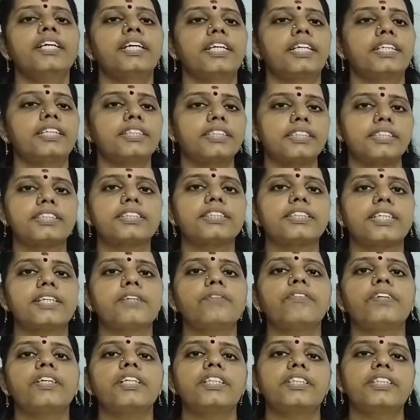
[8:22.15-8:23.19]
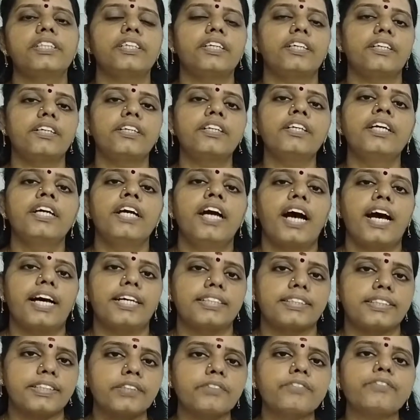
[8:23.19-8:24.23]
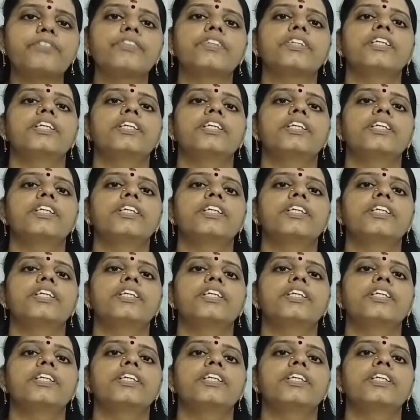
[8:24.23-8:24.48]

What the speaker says: it is given here as if